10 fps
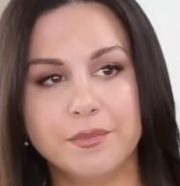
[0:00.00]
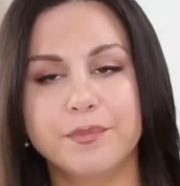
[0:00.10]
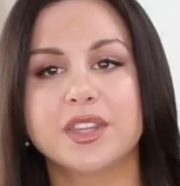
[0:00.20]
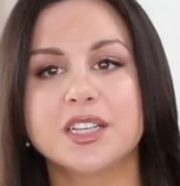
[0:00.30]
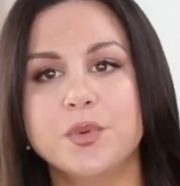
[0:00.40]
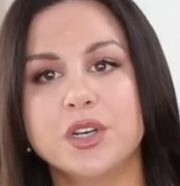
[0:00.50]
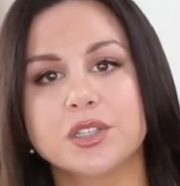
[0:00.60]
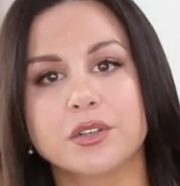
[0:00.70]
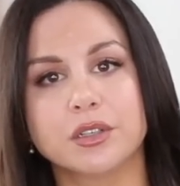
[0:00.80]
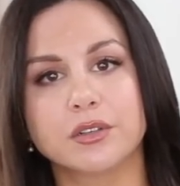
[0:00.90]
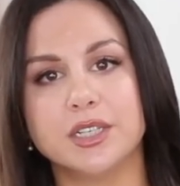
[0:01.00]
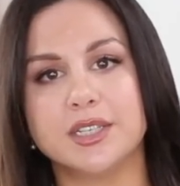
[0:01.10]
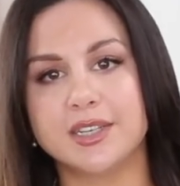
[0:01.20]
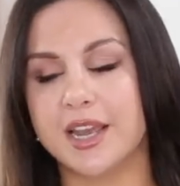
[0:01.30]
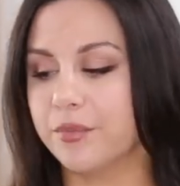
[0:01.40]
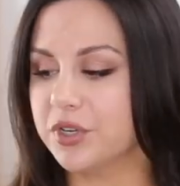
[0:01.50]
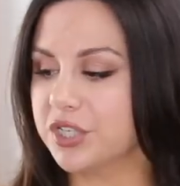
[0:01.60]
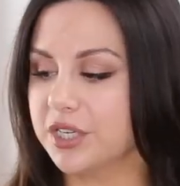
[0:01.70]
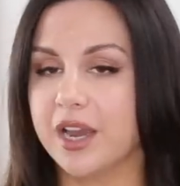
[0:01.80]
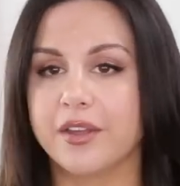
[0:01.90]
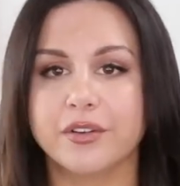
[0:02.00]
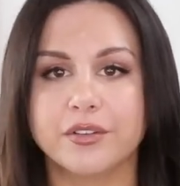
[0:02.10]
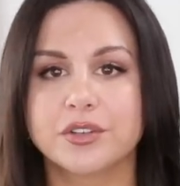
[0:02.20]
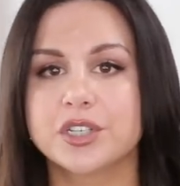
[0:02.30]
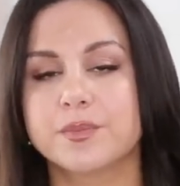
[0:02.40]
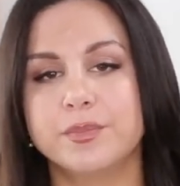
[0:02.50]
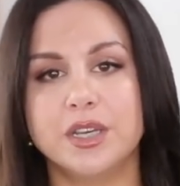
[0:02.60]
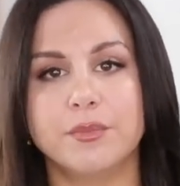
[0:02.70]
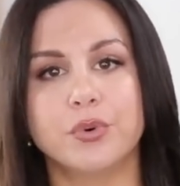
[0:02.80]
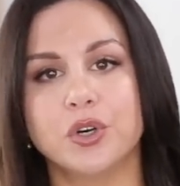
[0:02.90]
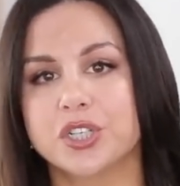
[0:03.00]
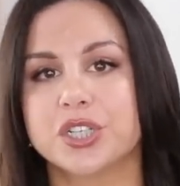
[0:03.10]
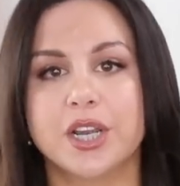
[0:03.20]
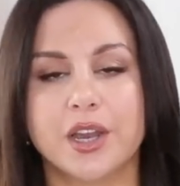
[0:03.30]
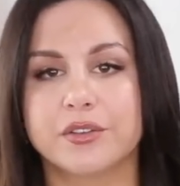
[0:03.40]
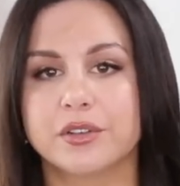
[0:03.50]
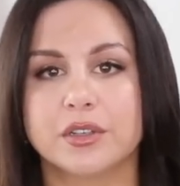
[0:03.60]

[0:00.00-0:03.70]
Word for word: but that's because they're literally sandwiched together. They're just being pushed together